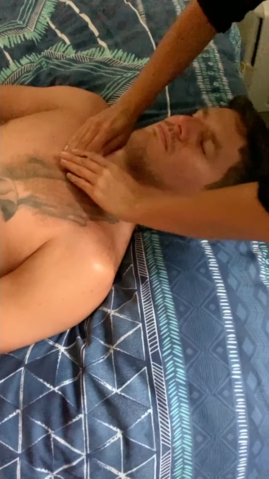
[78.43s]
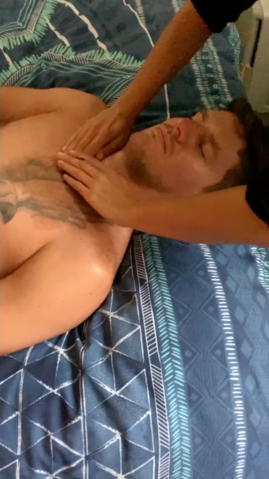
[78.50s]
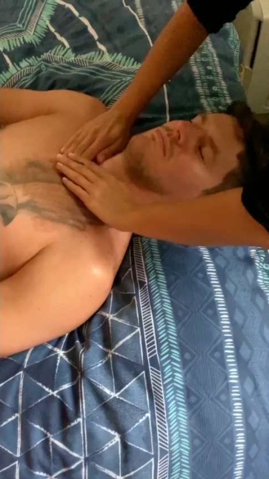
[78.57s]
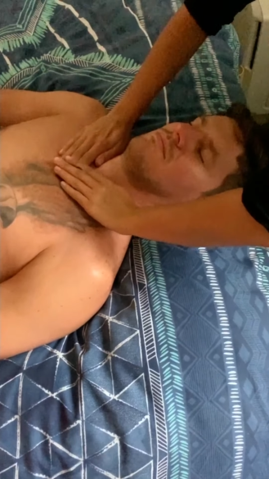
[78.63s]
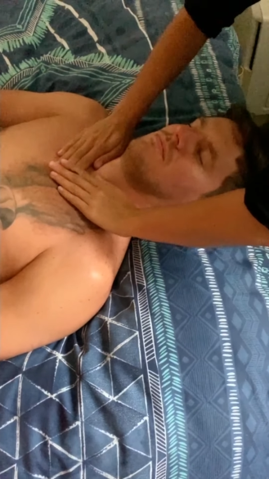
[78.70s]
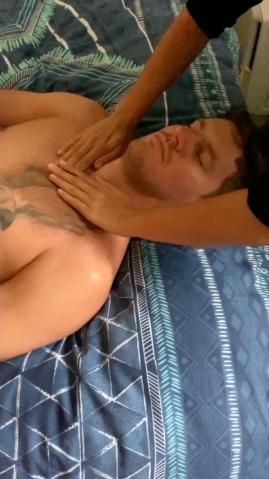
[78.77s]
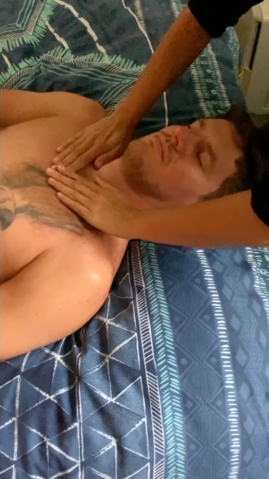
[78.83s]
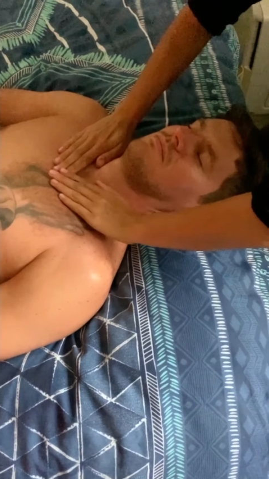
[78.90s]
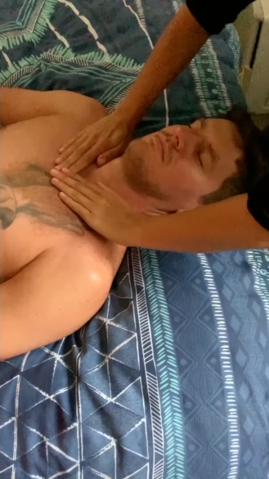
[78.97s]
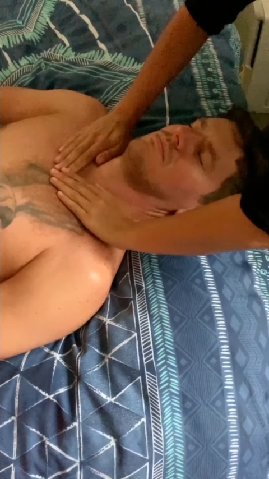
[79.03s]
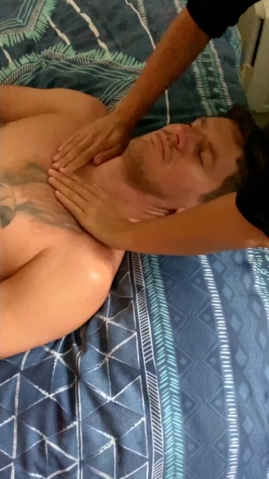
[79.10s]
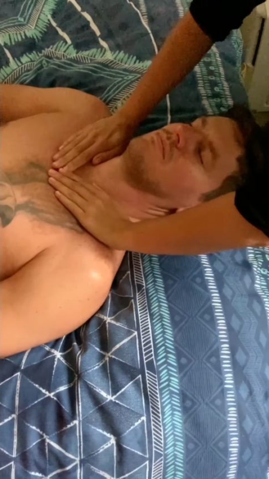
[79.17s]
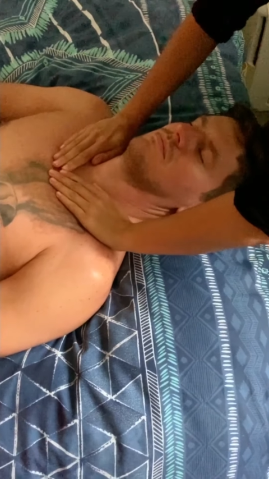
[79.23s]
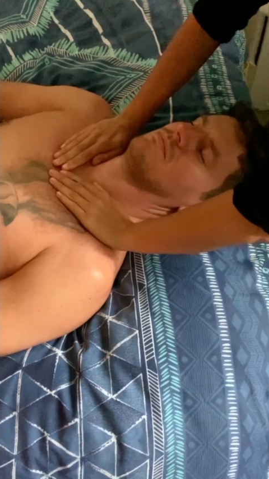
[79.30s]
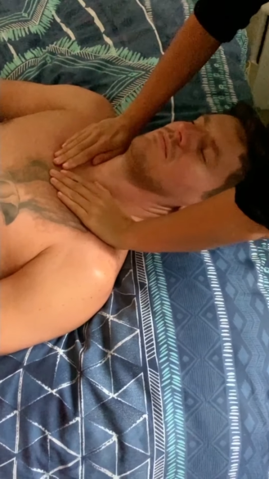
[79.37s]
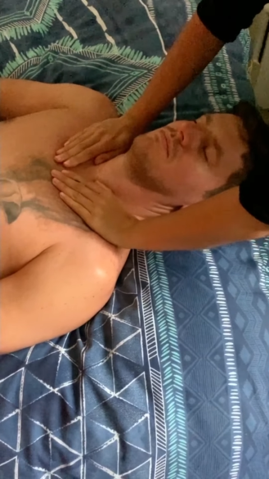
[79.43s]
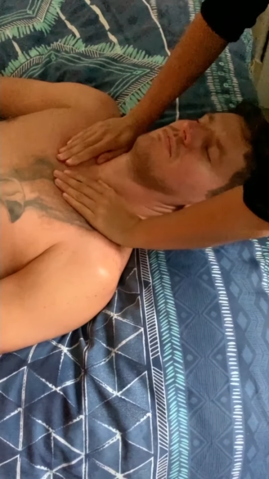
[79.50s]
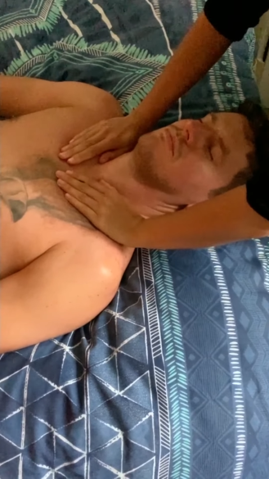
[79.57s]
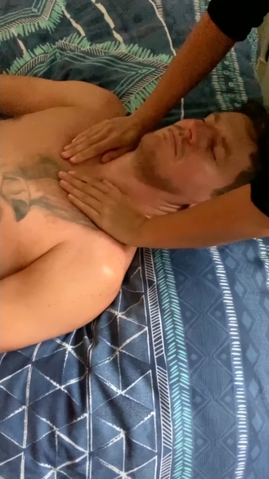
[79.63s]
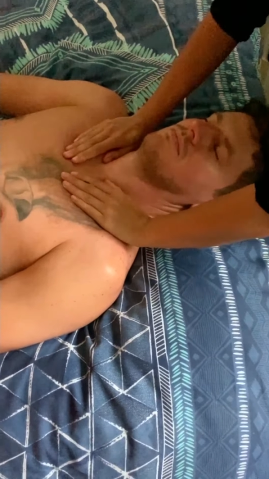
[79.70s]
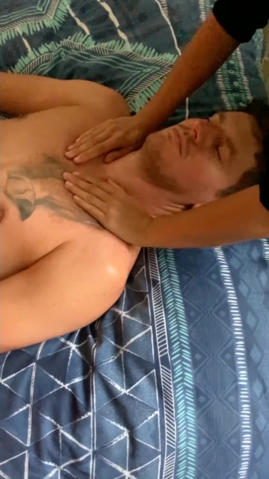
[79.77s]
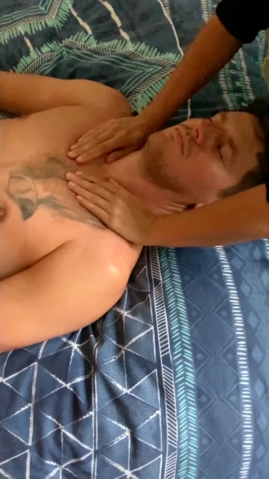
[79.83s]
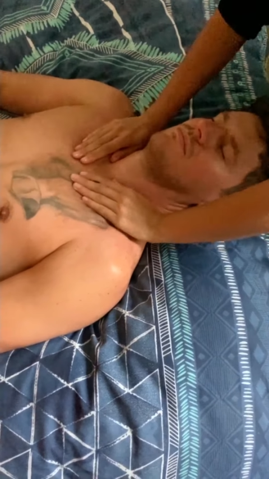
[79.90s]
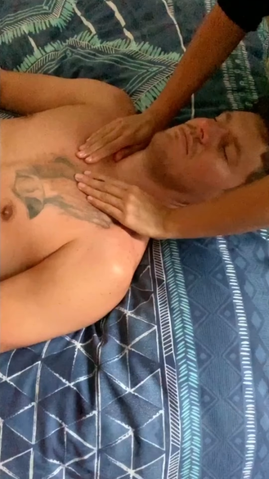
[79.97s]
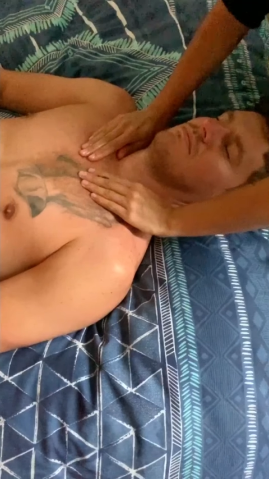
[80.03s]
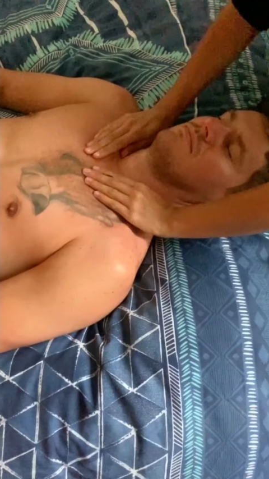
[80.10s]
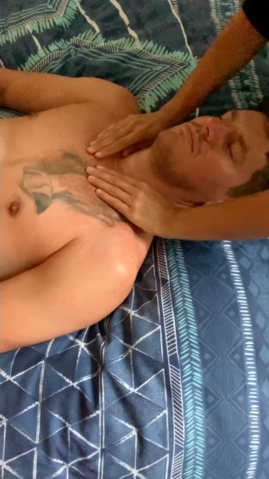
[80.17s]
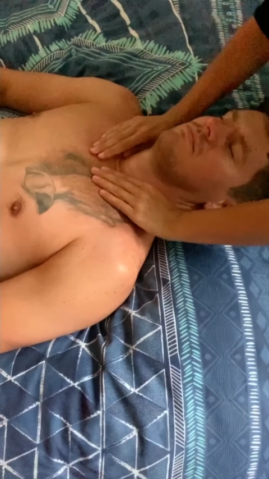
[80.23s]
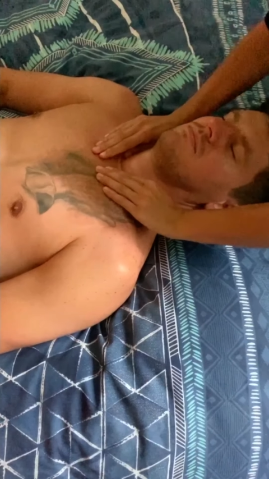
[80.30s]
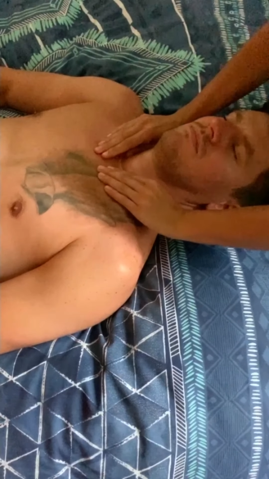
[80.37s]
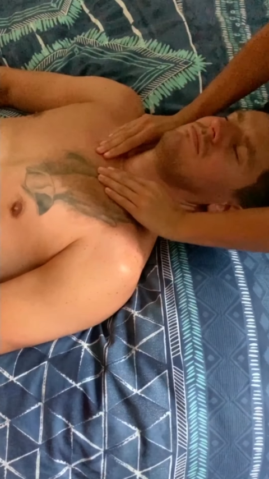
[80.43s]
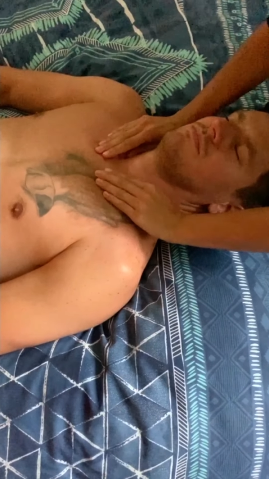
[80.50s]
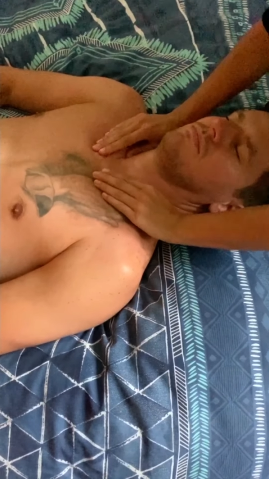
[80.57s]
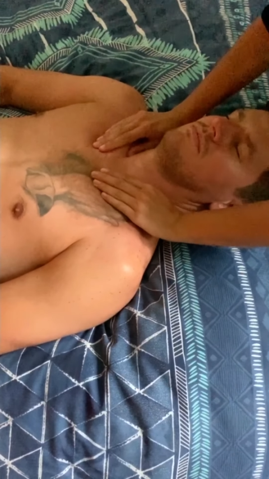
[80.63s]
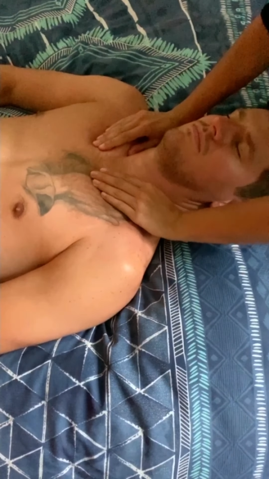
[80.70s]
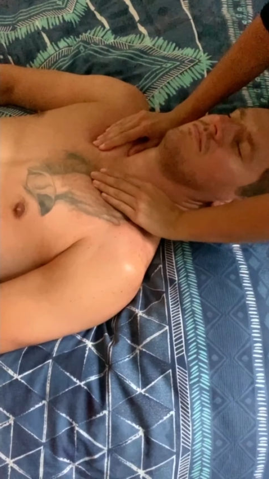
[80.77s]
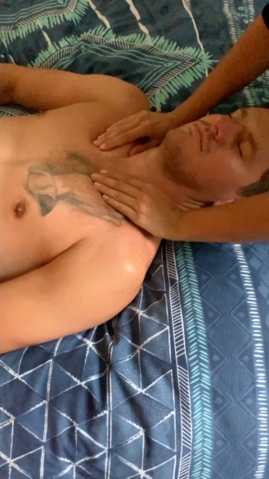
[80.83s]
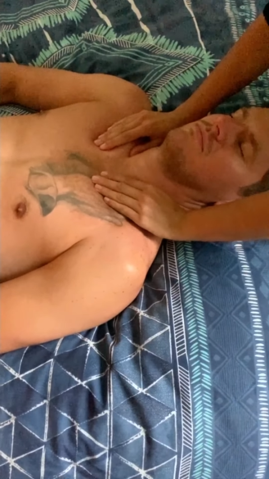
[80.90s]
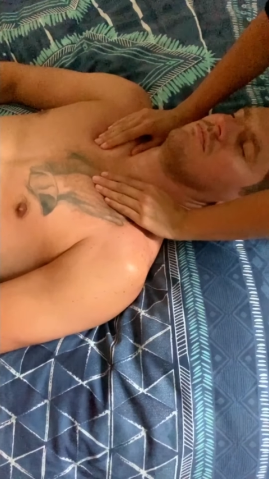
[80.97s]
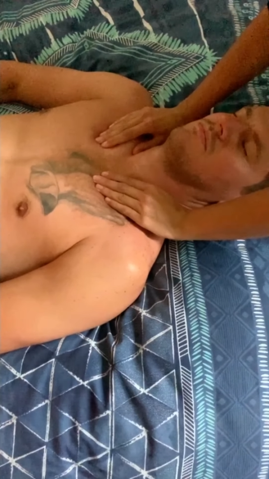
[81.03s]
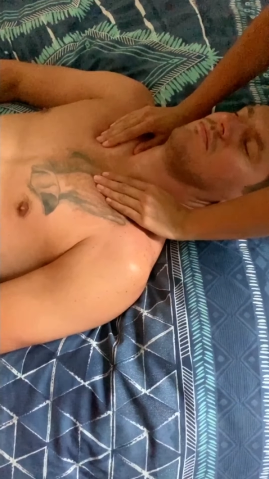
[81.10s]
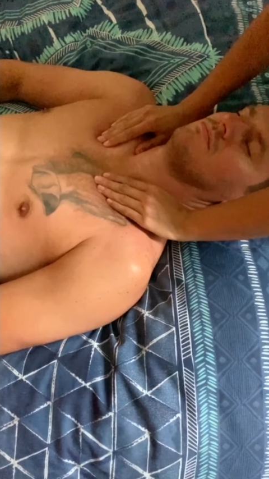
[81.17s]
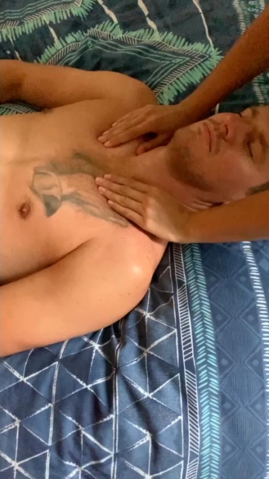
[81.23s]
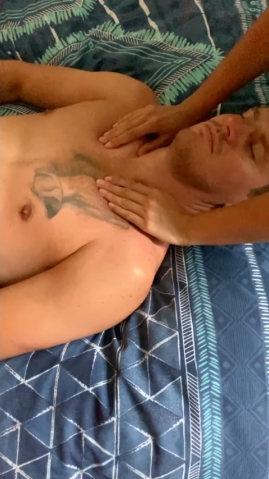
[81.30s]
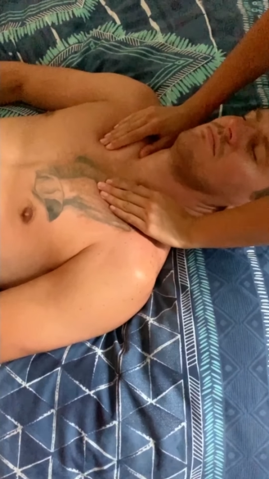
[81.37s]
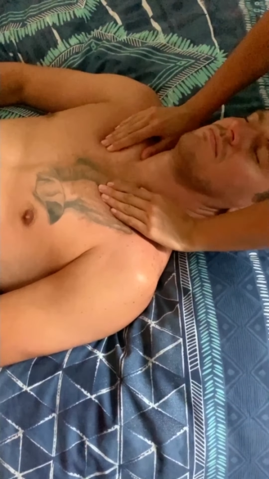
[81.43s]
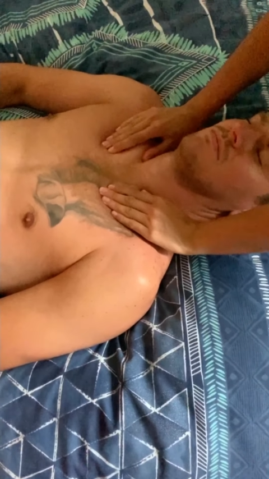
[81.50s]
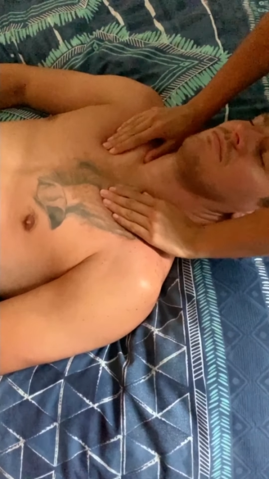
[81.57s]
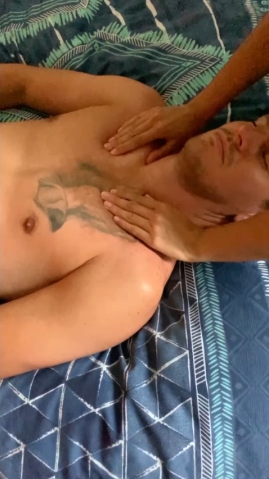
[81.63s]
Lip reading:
Nobody's mouth can be seen.